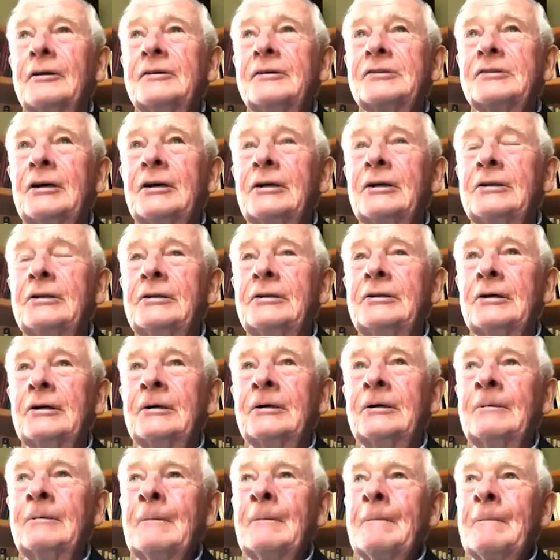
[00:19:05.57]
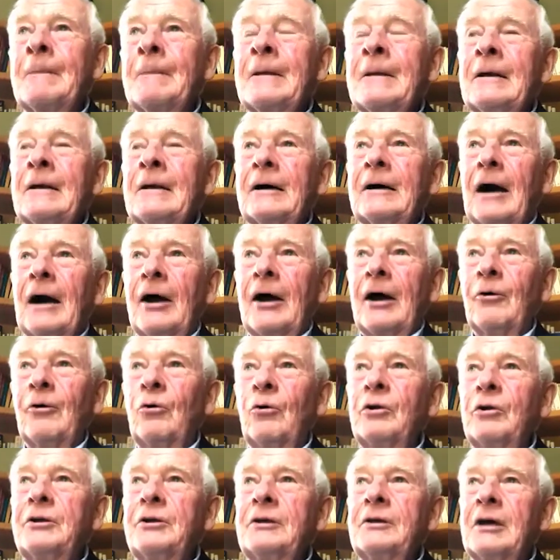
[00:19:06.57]
I only get the trust funds
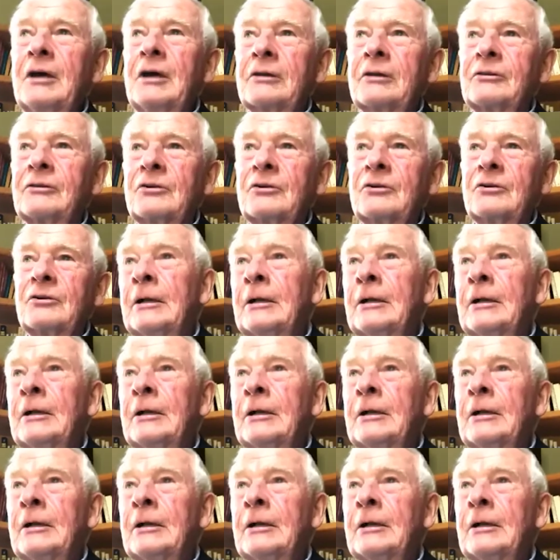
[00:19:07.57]
on